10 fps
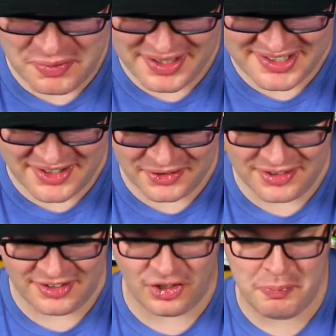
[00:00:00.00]
you went to go
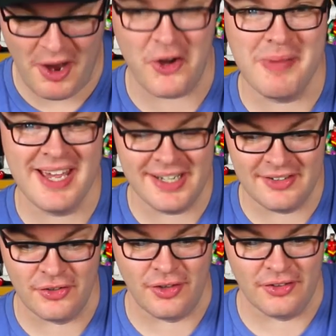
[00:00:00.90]
see Spider-Man
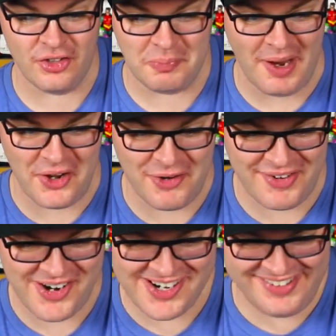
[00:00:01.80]
into the
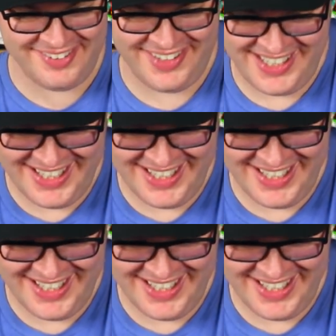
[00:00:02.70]
Spider-Verse?